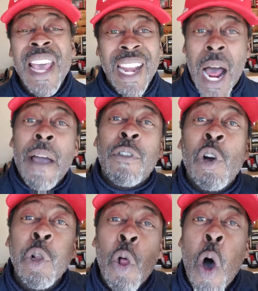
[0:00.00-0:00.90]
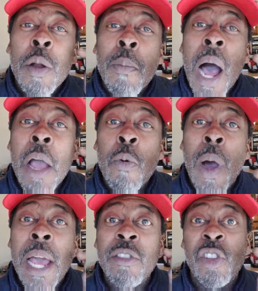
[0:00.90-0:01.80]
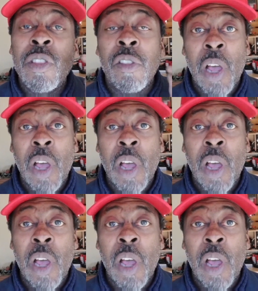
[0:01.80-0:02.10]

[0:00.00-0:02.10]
And I have clawed my way to the